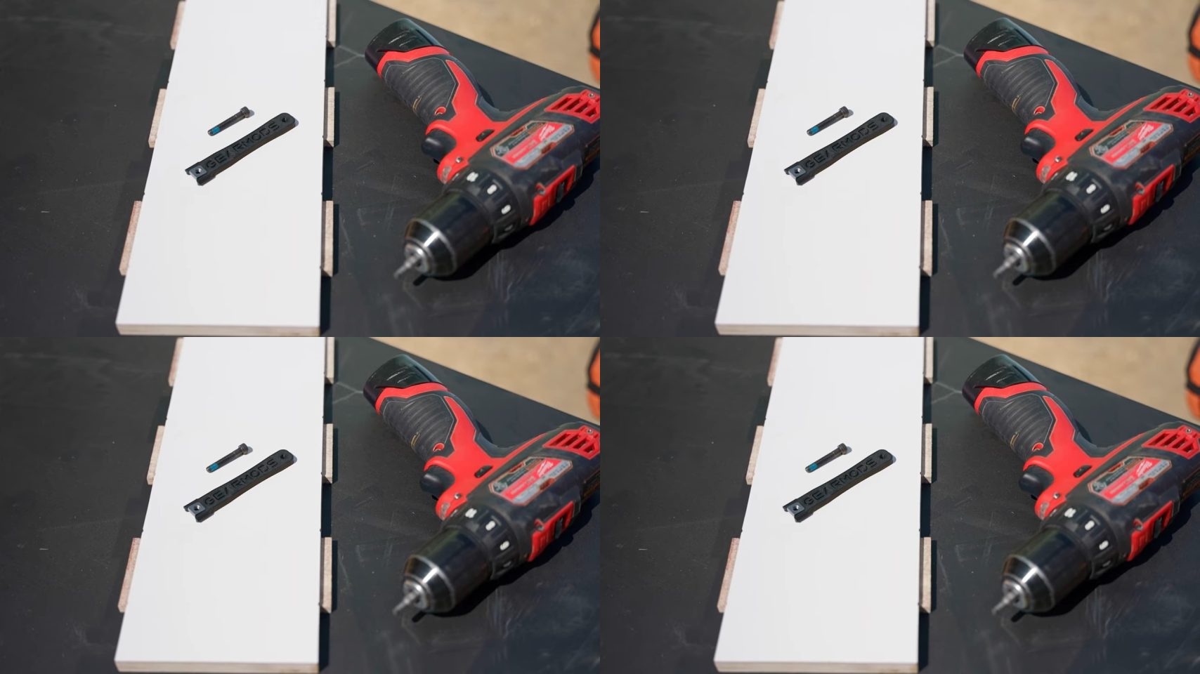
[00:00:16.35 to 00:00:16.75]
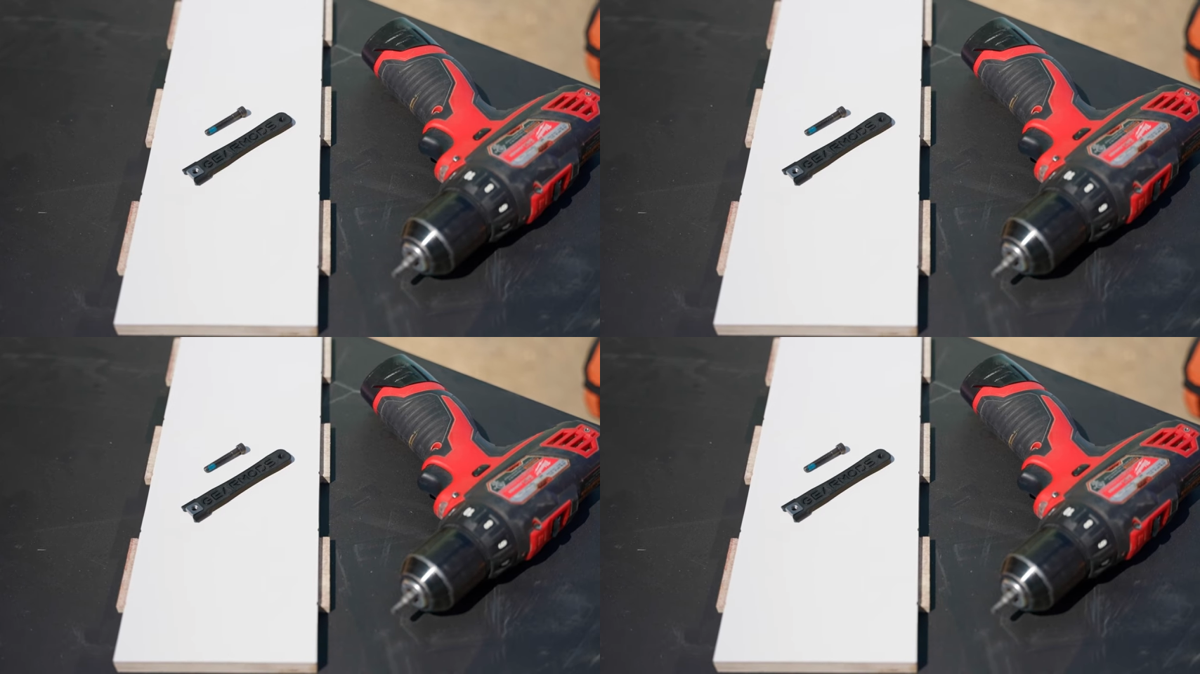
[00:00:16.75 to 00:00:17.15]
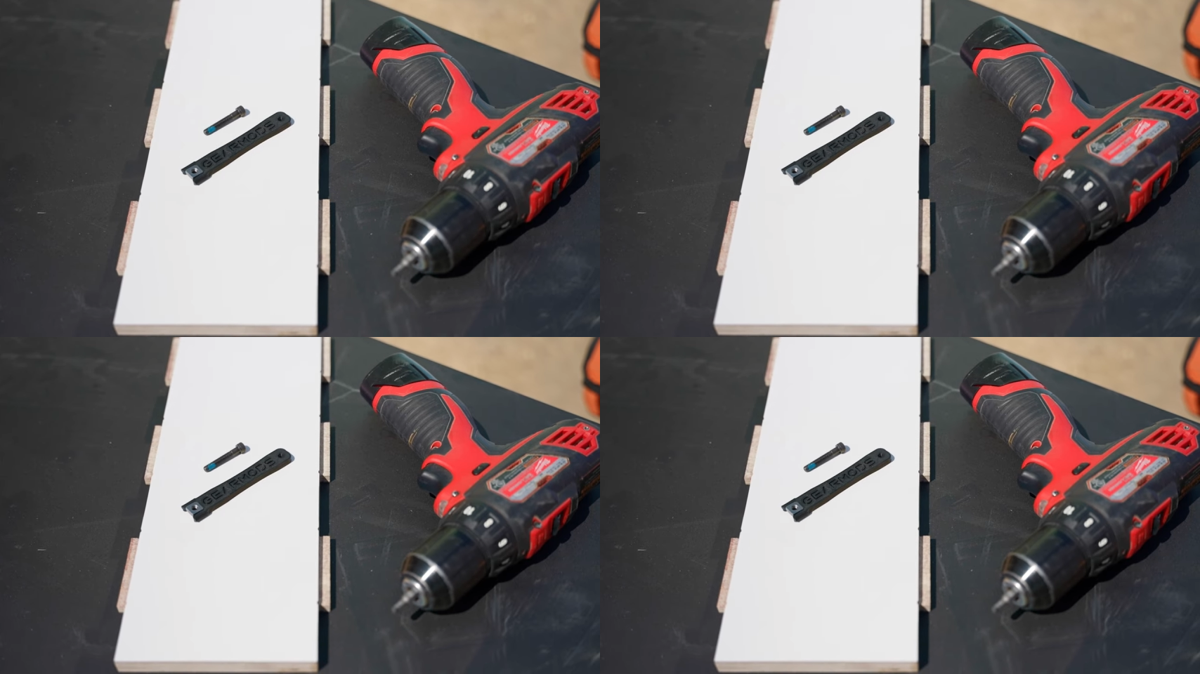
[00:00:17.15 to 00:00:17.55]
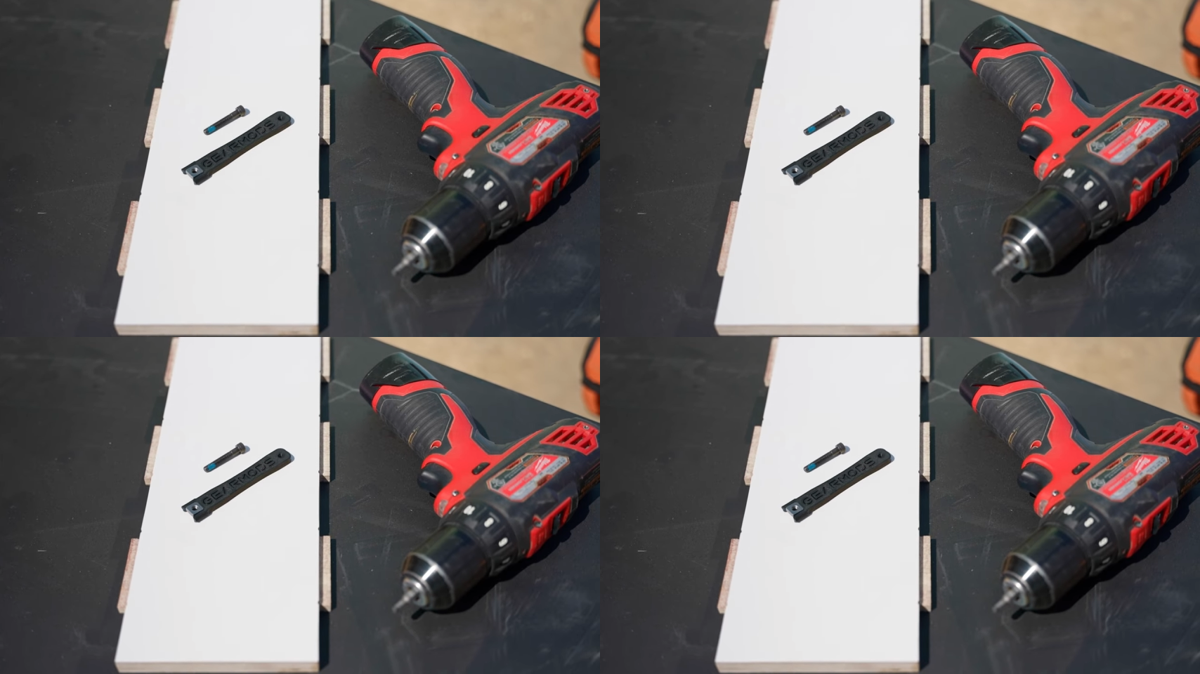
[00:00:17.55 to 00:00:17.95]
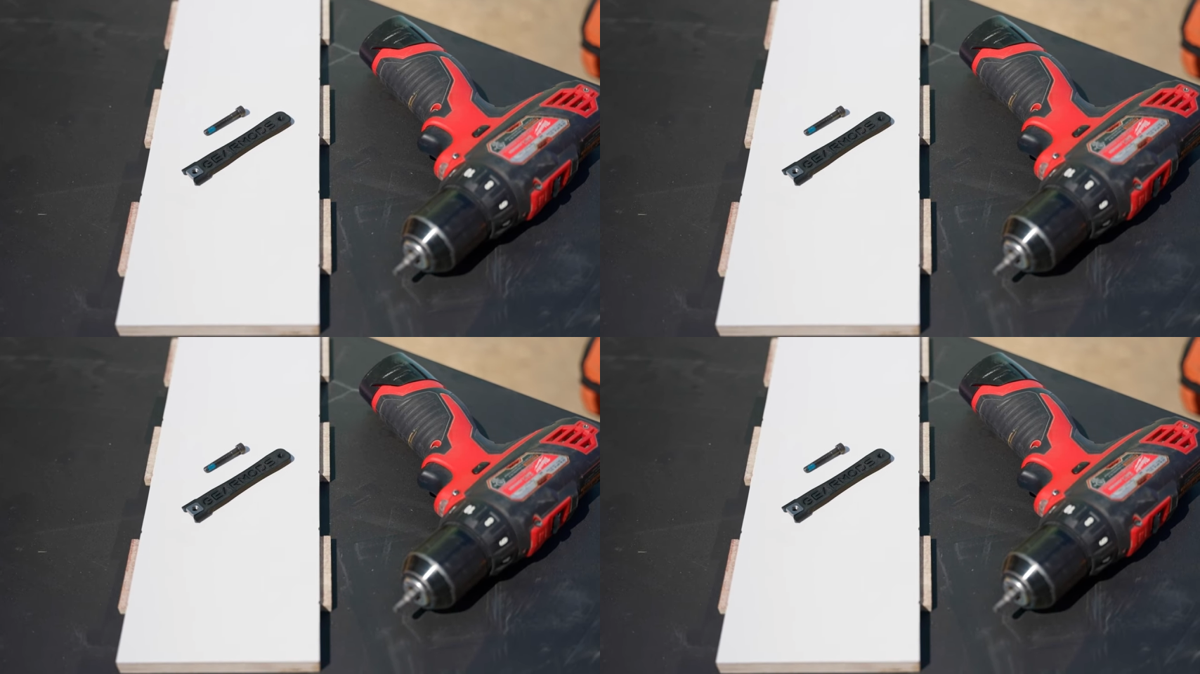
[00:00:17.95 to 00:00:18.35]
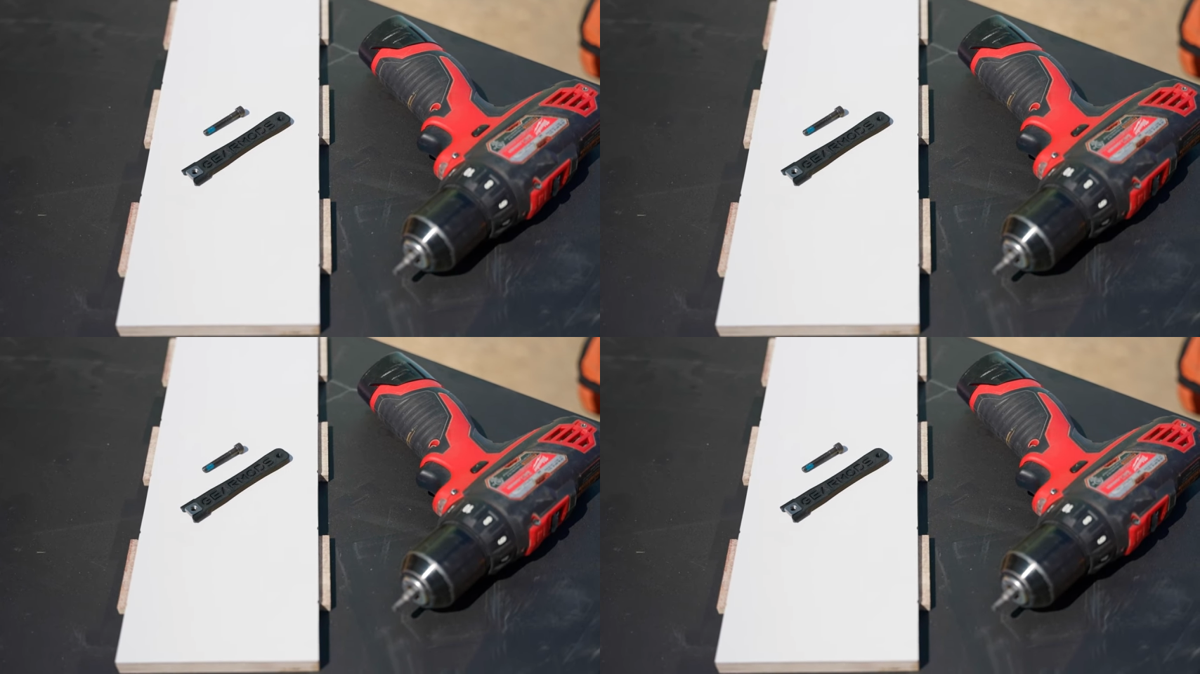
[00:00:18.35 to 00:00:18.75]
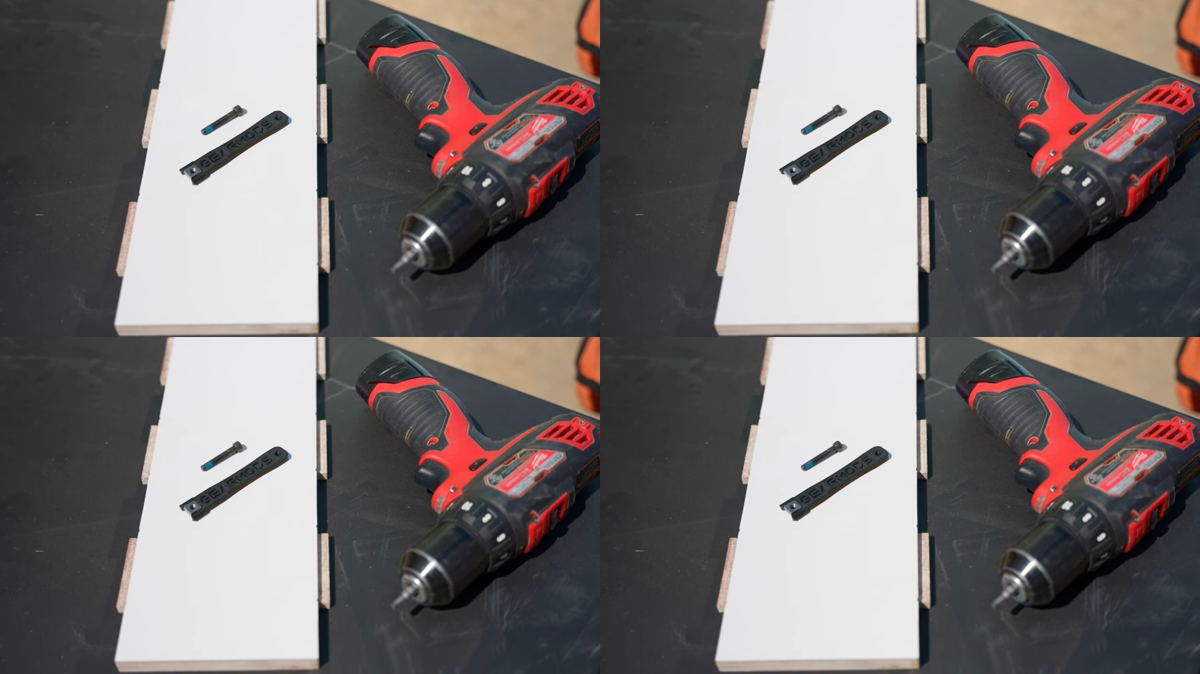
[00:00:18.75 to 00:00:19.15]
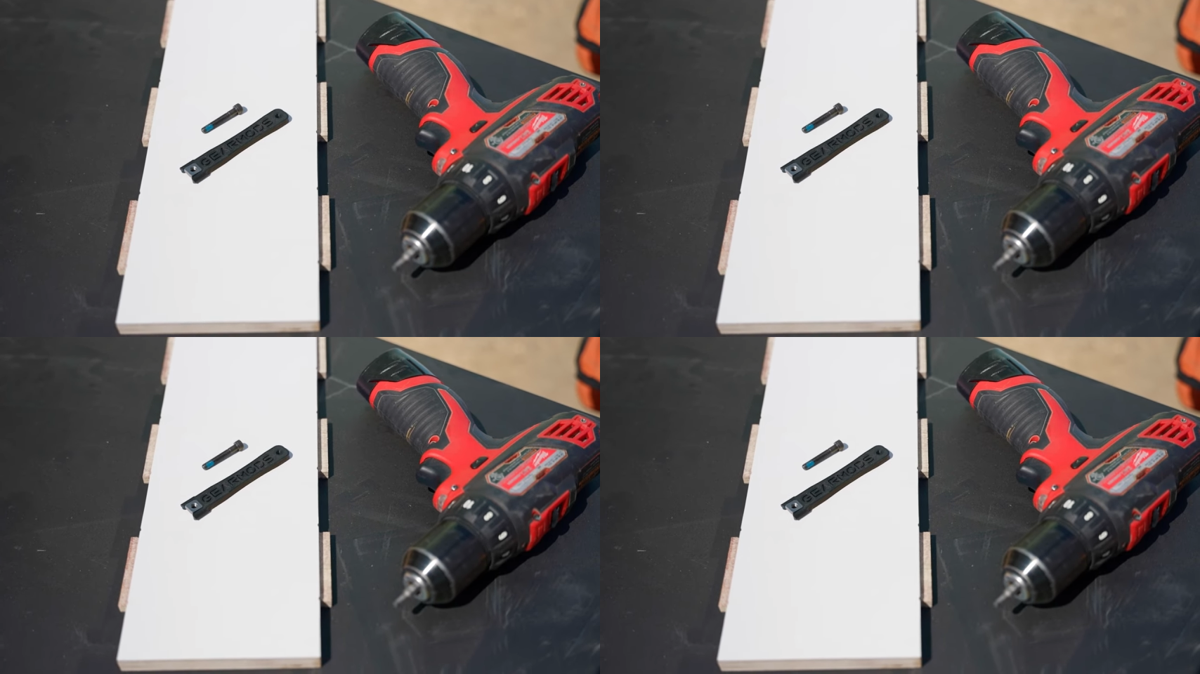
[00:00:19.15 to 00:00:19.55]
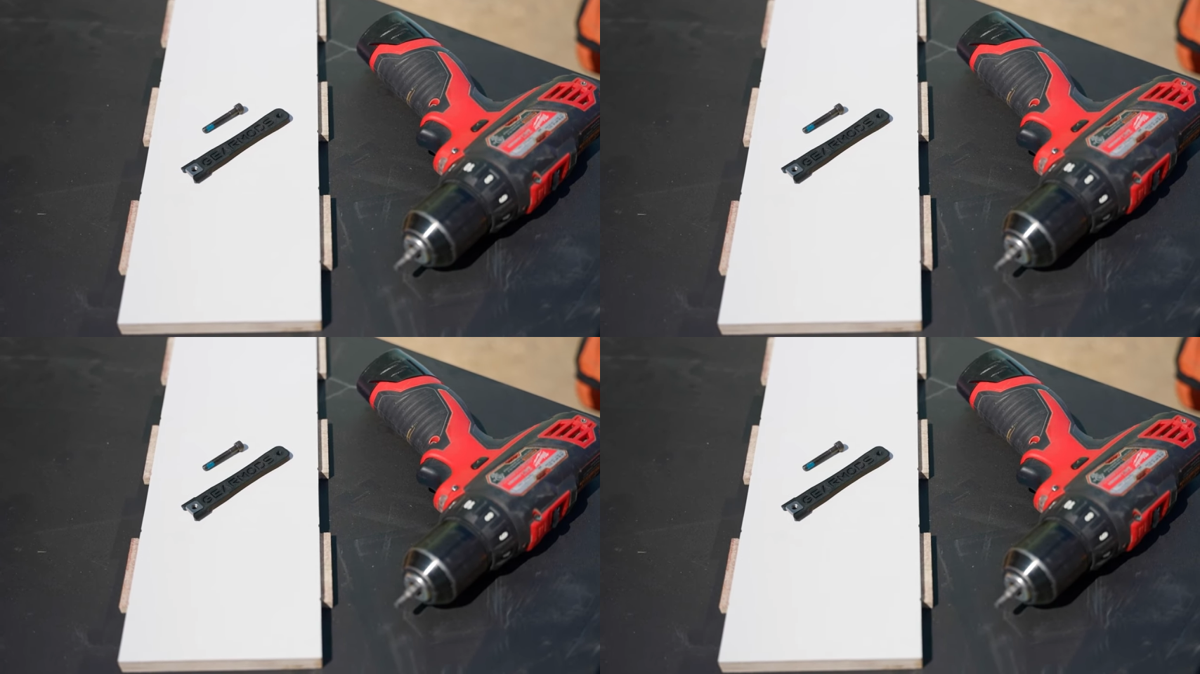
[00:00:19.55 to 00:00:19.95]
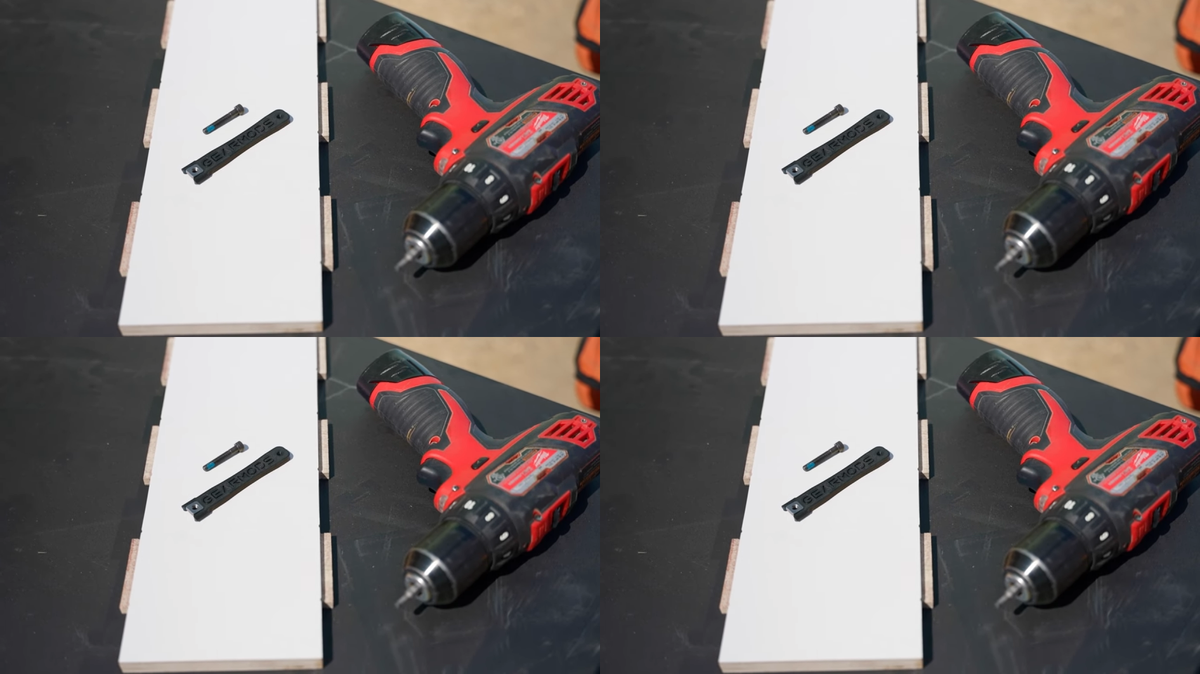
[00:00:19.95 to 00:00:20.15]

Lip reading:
Nobody's mouth can be seen.